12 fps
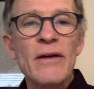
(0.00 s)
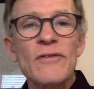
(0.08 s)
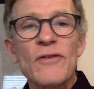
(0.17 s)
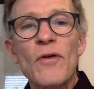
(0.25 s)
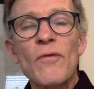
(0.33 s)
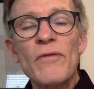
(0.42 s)

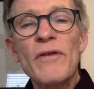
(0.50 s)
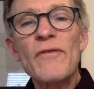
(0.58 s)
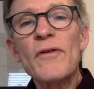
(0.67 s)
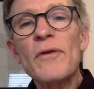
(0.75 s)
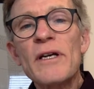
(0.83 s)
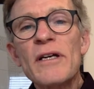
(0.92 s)
So,
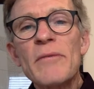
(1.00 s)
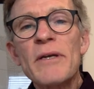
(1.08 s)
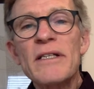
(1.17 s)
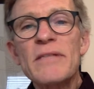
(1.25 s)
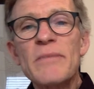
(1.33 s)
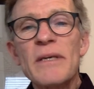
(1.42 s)
reviewing
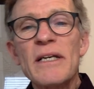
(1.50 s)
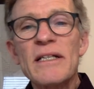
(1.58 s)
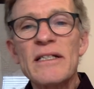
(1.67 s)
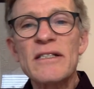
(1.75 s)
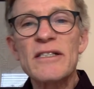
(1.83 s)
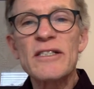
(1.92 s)
committees
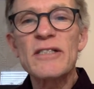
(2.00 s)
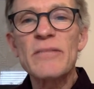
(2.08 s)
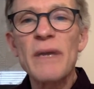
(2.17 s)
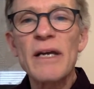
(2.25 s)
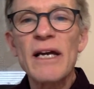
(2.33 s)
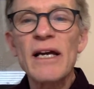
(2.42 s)
begin decision
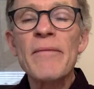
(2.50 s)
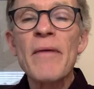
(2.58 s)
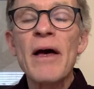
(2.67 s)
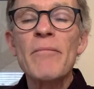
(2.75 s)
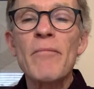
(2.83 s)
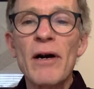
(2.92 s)
making
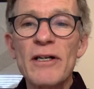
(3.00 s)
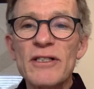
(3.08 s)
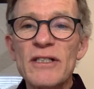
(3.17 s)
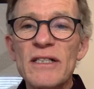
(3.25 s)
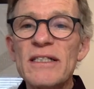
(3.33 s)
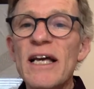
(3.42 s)

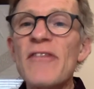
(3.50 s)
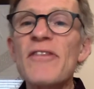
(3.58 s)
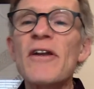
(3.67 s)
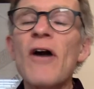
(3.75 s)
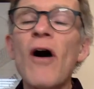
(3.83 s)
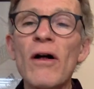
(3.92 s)
March the 10th,
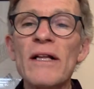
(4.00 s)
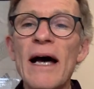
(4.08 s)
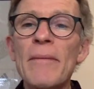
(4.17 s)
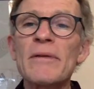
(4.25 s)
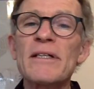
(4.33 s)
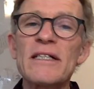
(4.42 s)
and all
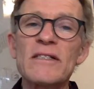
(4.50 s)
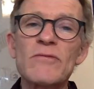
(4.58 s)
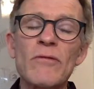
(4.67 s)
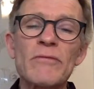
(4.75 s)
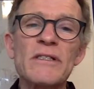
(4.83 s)
applicants will